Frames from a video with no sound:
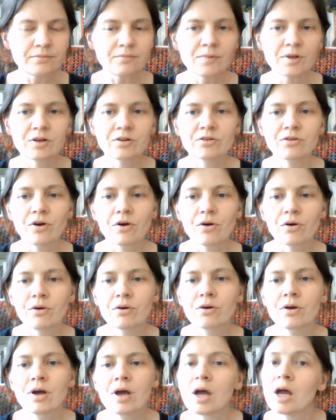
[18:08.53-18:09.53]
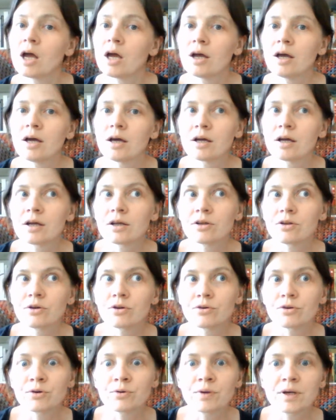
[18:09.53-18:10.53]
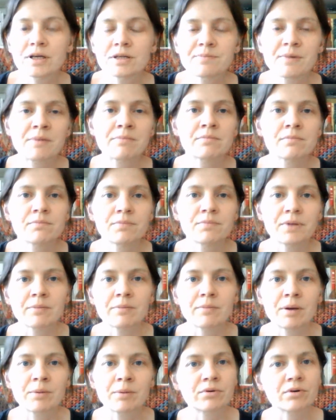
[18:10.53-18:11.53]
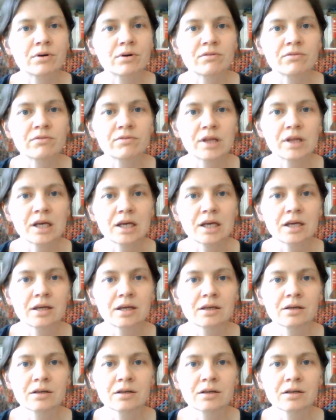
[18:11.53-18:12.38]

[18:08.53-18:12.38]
So you do need to be a member of the